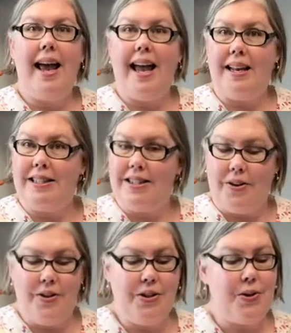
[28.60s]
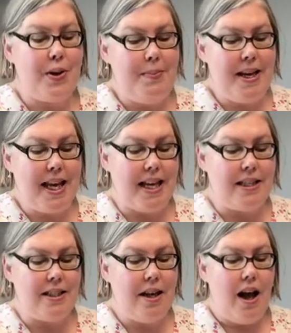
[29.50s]
And so the story
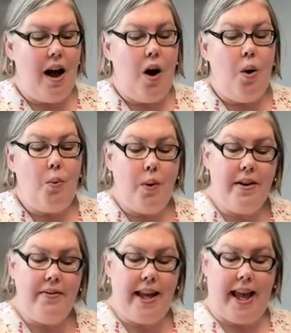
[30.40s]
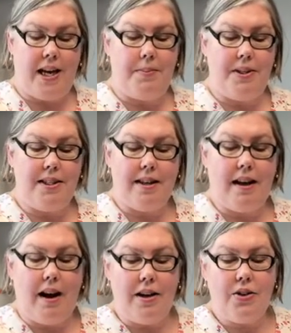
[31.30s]
begins. One of the animals that
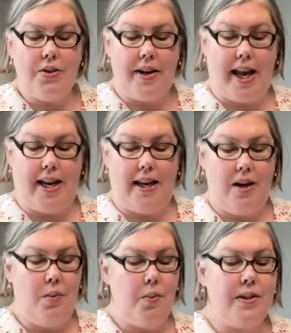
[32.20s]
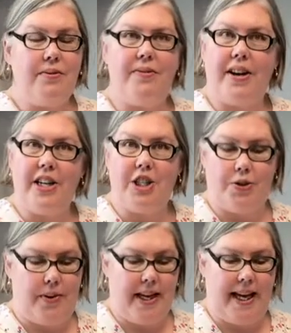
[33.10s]
God created was very
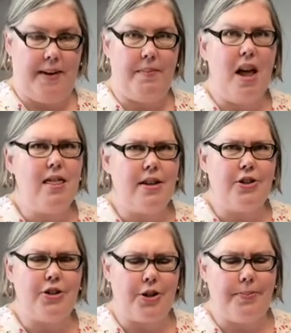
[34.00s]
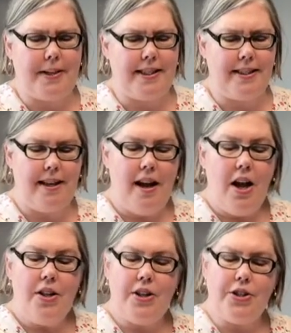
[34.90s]
tricky, the serpent.
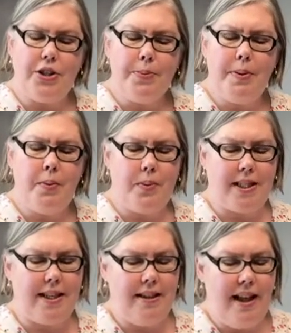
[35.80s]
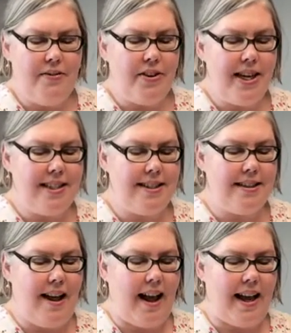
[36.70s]
The serpent was clever and
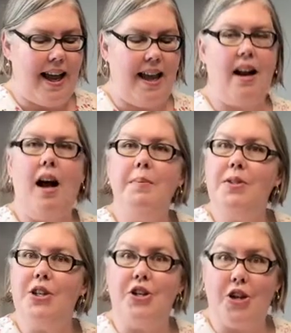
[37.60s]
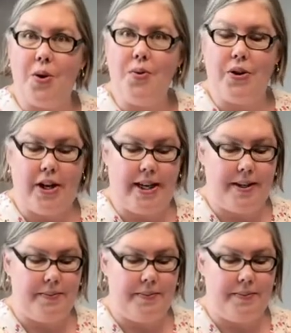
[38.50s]
sly and up to no good.